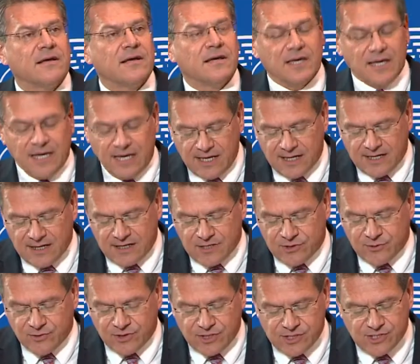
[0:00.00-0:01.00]
eager
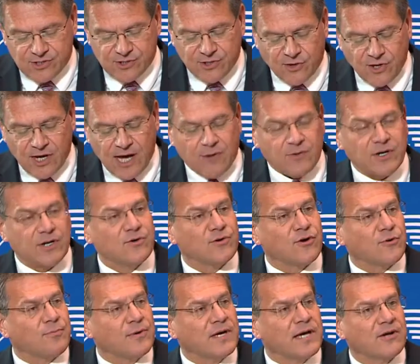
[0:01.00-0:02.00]
to destroy our
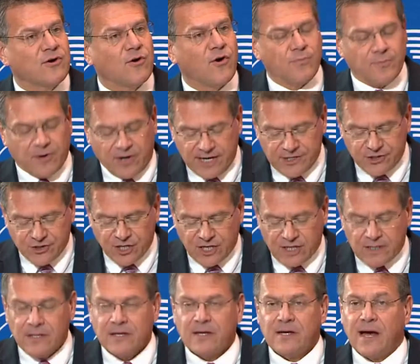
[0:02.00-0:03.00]
European
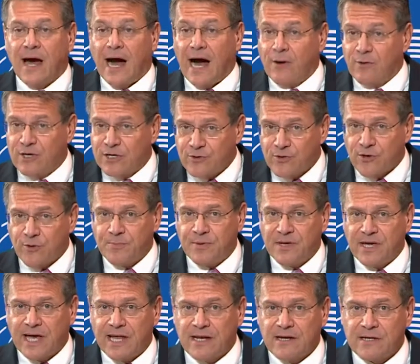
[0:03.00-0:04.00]
cooperation, our
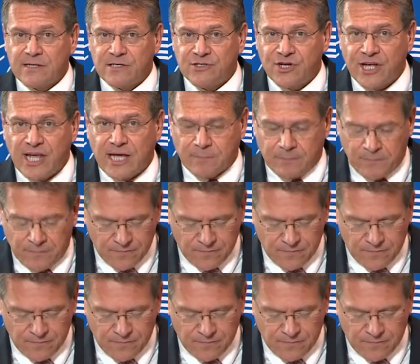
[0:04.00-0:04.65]
European dream.